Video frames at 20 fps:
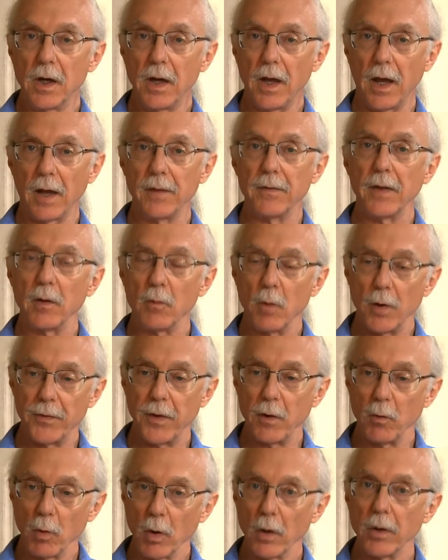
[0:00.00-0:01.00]
And they, what
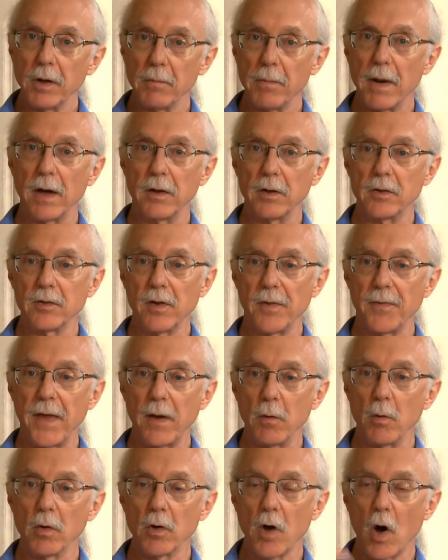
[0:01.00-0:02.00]
they worry about is that they
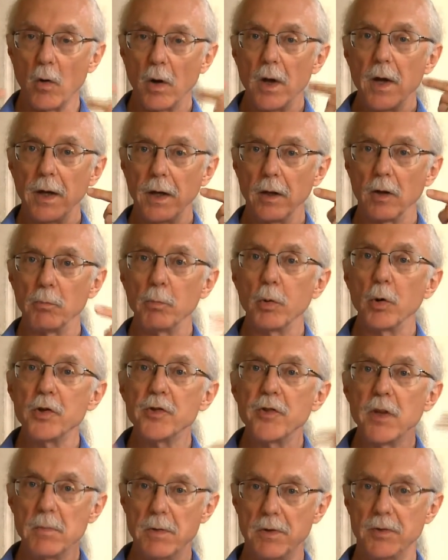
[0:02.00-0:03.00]
will go, it'll push
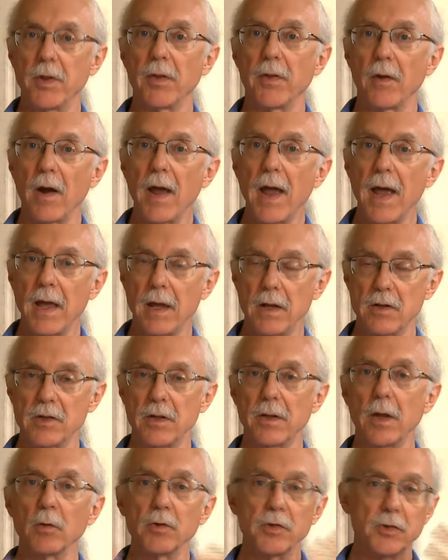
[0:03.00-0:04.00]
them into their heads
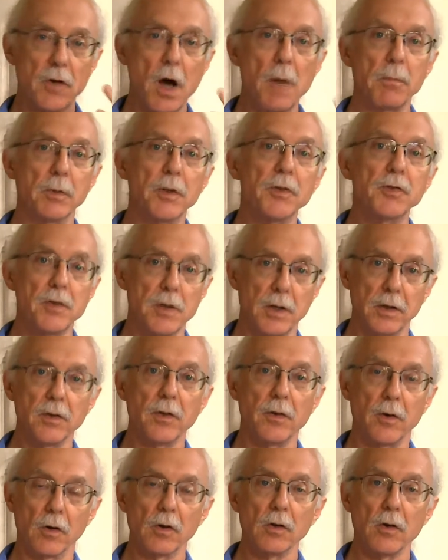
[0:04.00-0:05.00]
and they'll stop listening to
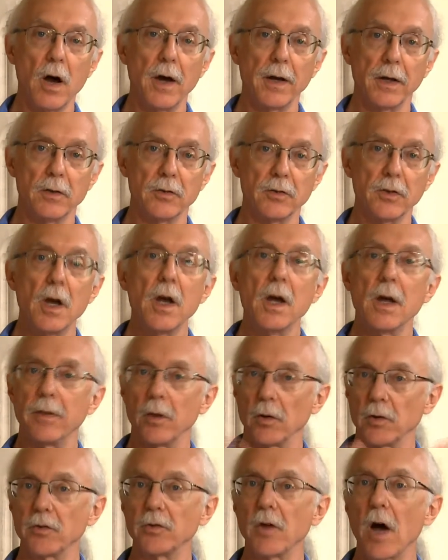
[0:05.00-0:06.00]
their clients.
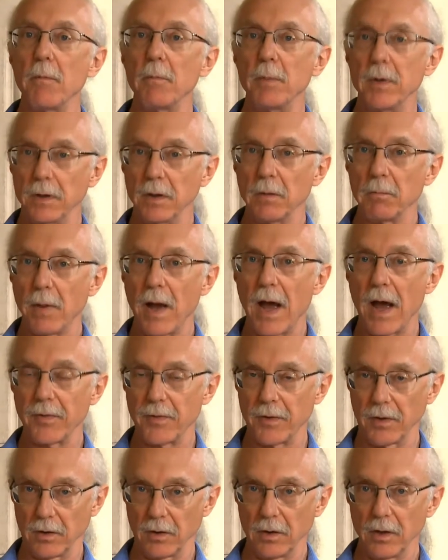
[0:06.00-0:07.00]
They'll stop being
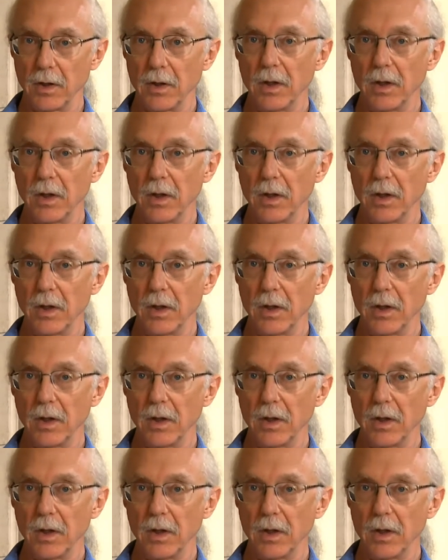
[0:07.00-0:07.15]
empathic.